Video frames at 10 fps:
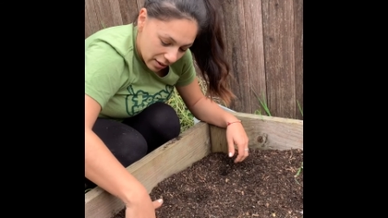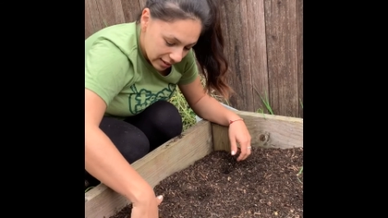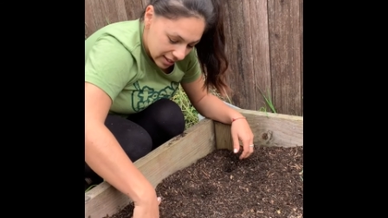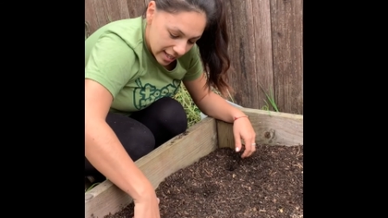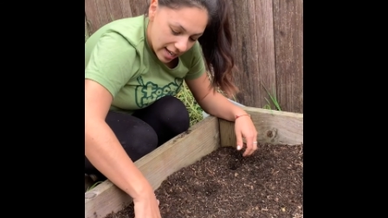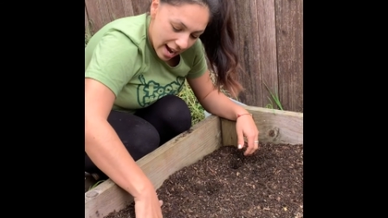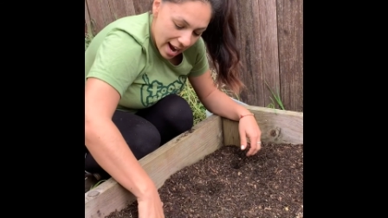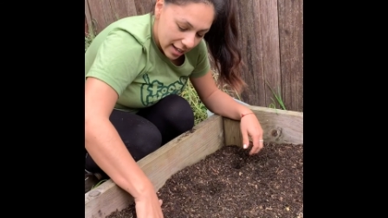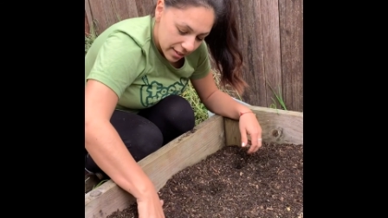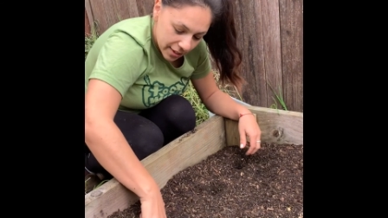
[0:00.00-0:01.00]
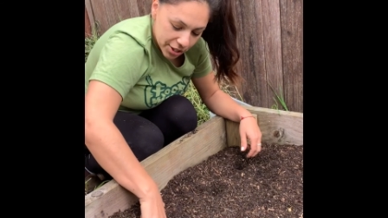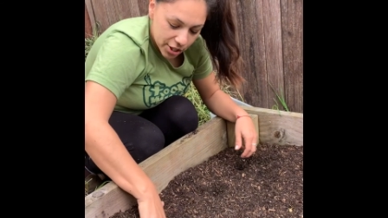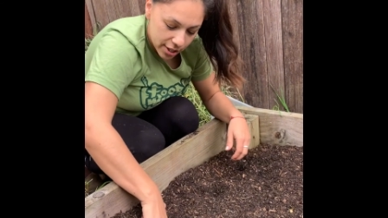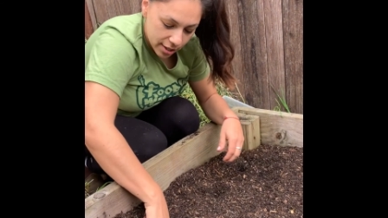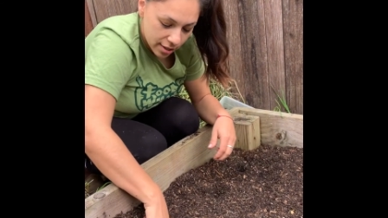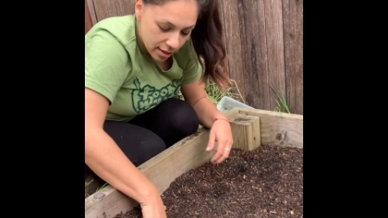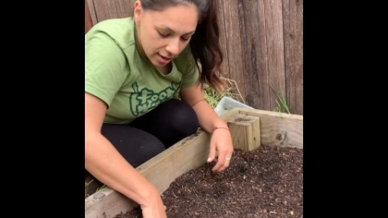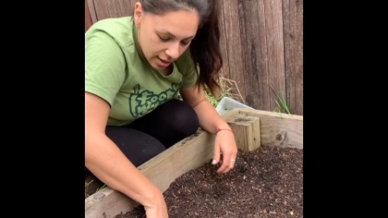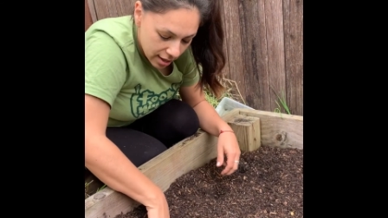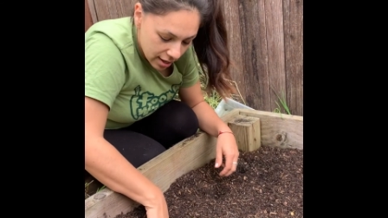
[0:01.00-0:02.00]
DNA activation
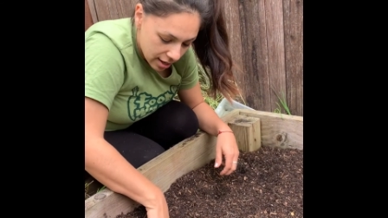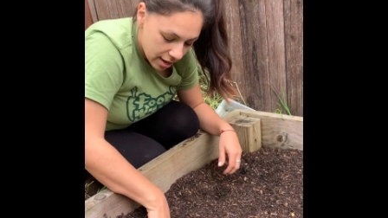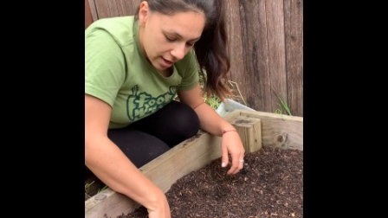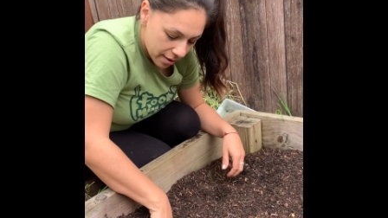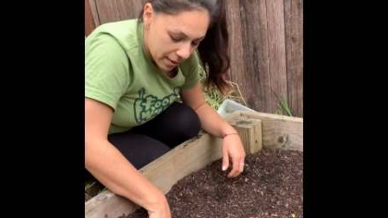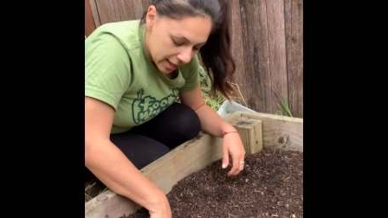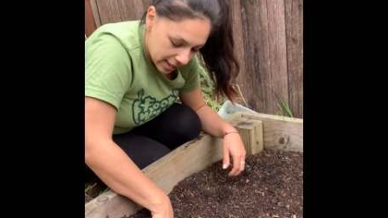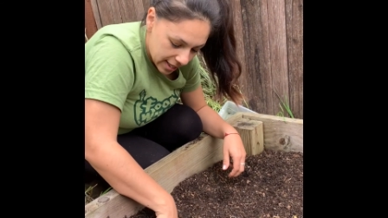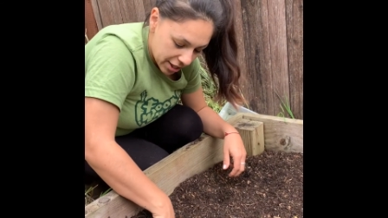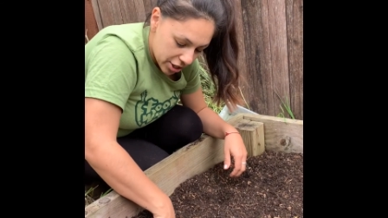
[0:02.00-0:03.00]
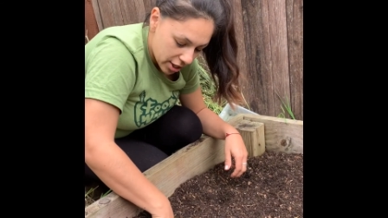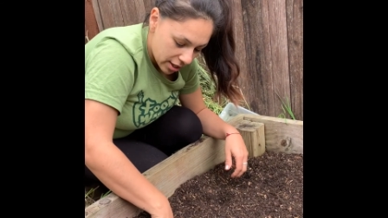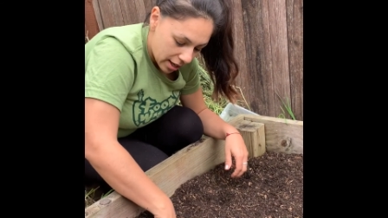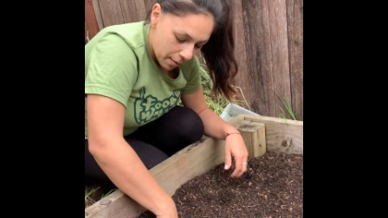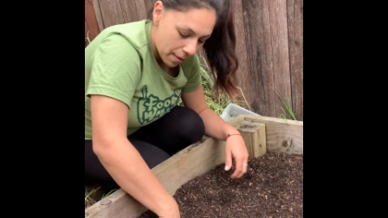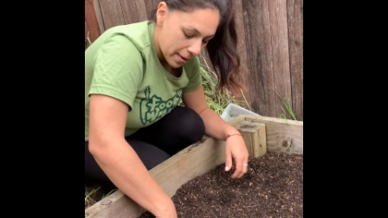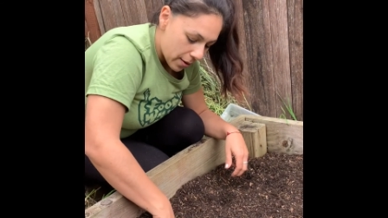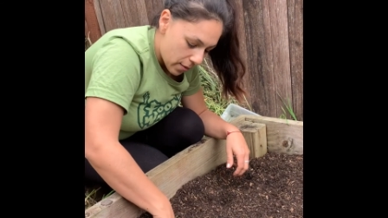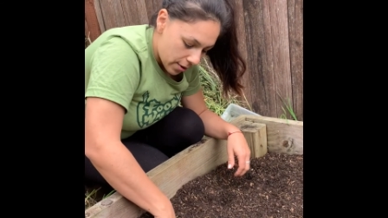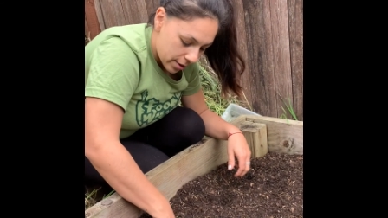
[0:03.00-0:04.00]
um, and intention that I want my
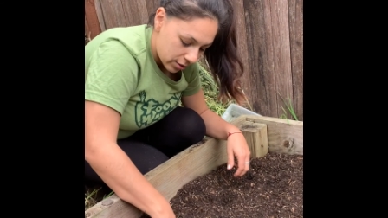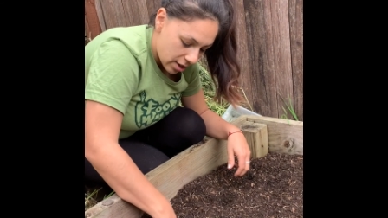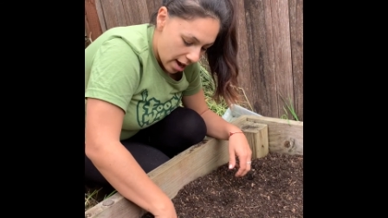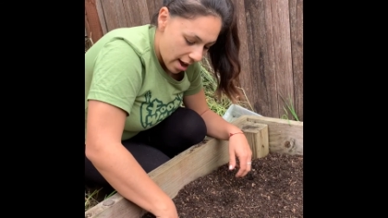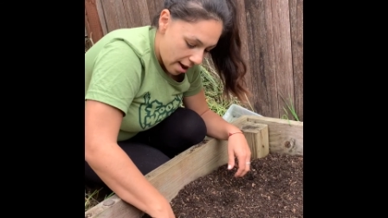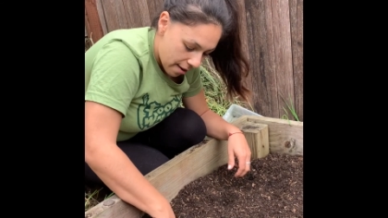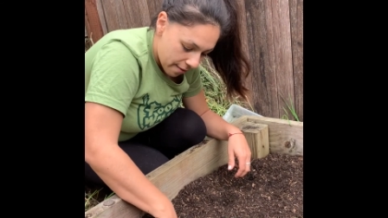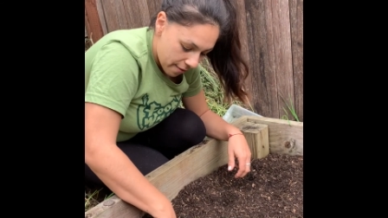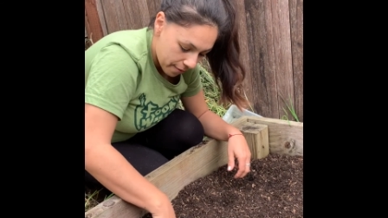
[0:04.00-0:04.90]
corn to have.